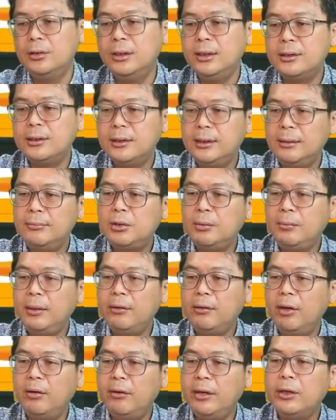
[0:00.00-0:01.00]
So this
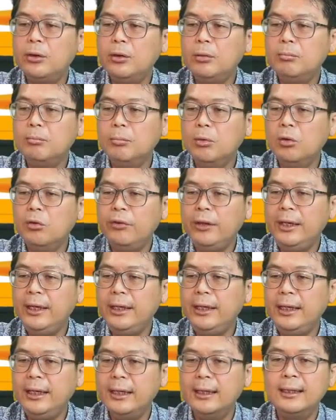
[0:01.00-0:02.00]
seems to be a very good
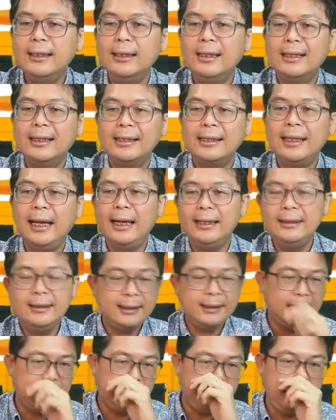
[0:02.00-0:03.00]
move in here.
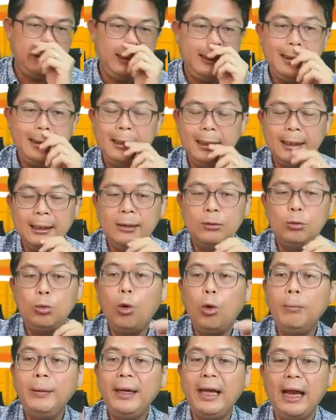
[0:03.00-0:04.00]
Nice setup in
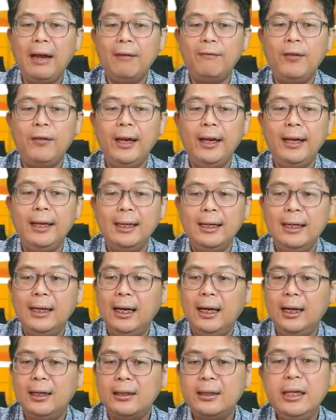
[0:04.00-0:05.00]
here. Robie FA
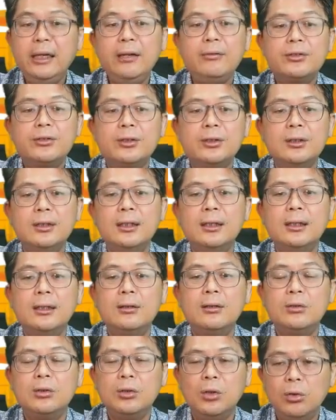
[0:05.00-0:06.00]
gives
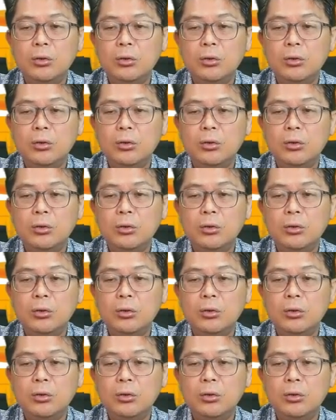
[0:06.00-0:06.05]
